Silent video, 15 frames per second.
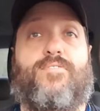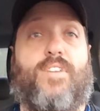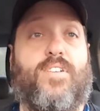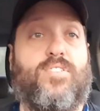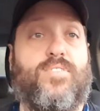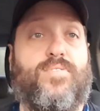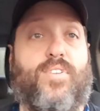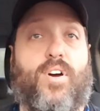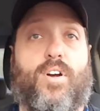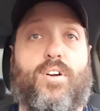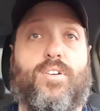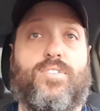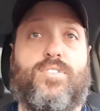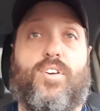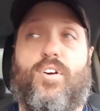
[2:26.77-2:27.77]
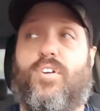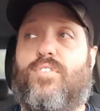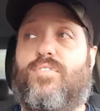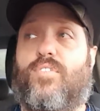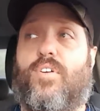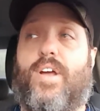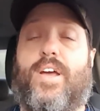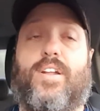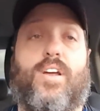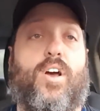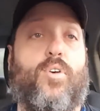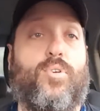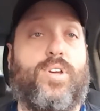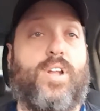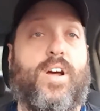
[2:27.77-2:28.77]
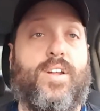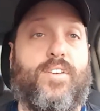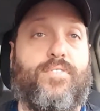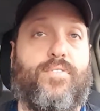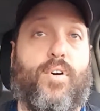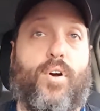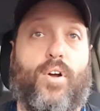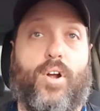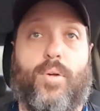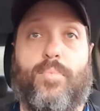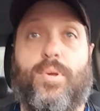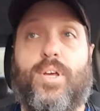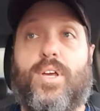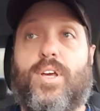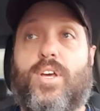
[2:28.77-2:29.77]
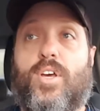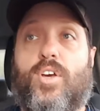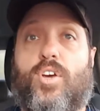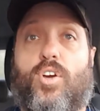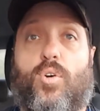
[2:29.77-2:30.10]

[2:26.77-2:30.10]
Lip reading: friends of ours over at Oak and Honey Farm,